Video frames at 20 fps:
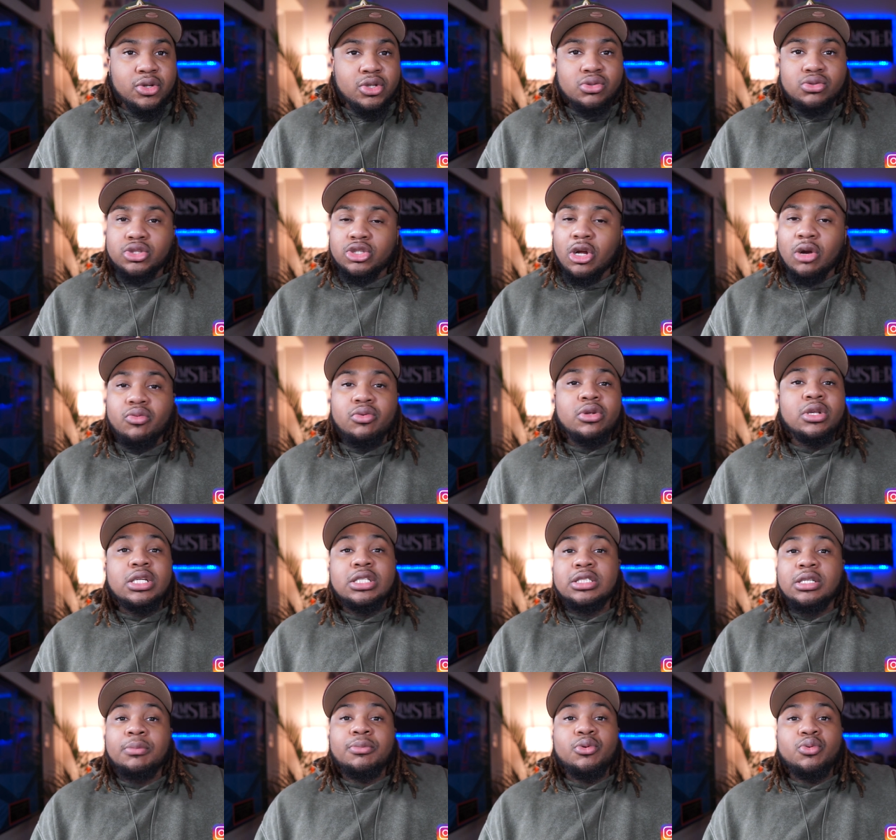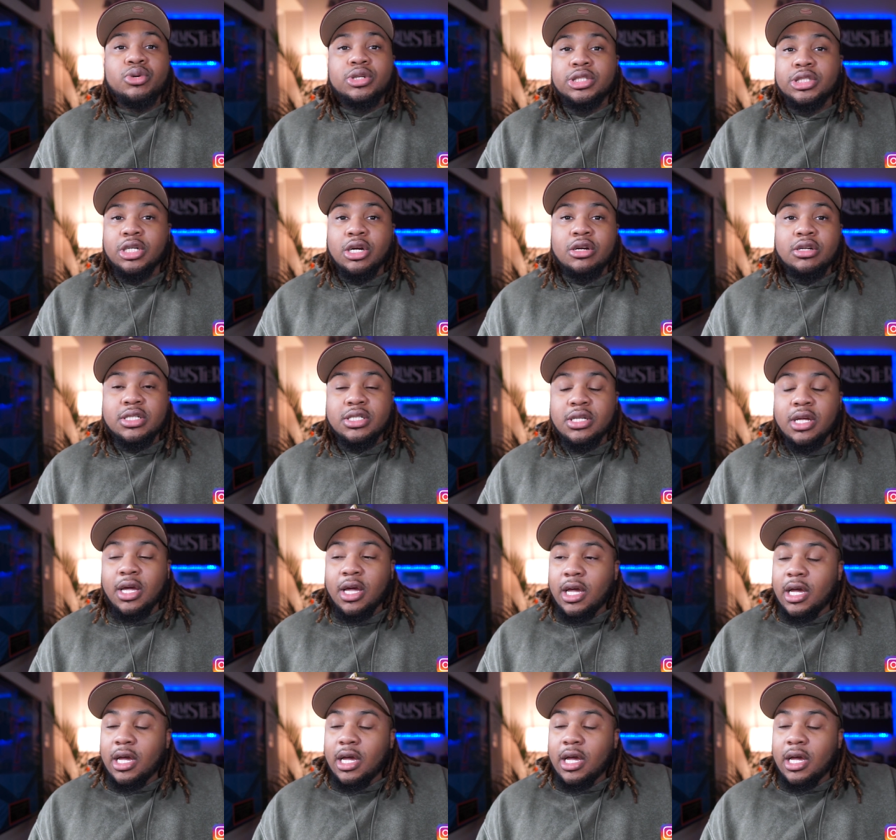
it's gonna start really simple with shirts.